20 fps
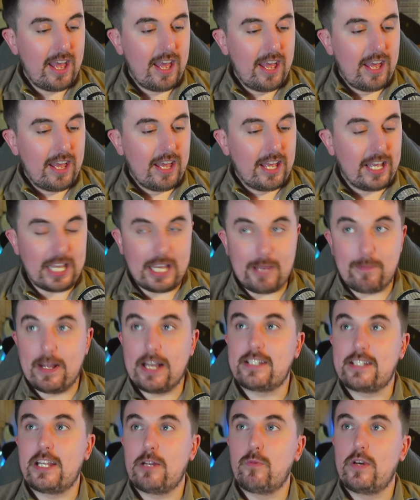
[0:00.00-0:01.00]
He
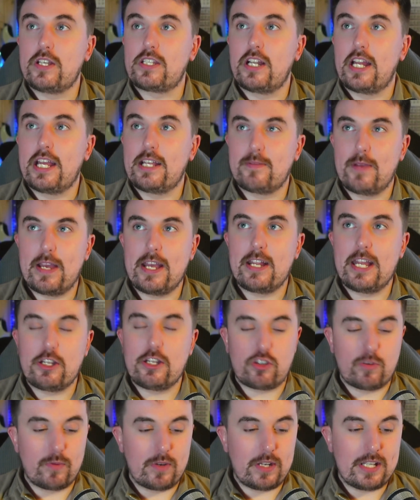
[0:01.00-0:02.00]
plays tin whistle. His main
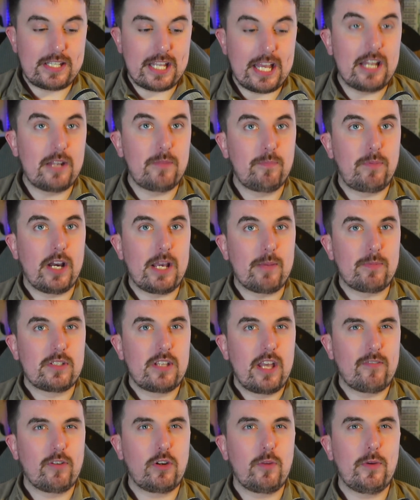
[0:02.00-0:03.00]
instrument is uilleann pipes.
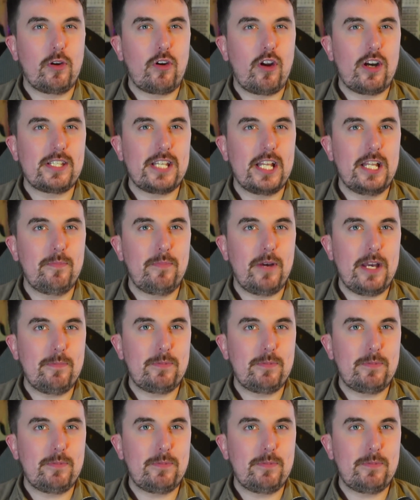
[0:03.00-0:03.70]
Ever come across uilleann pipes?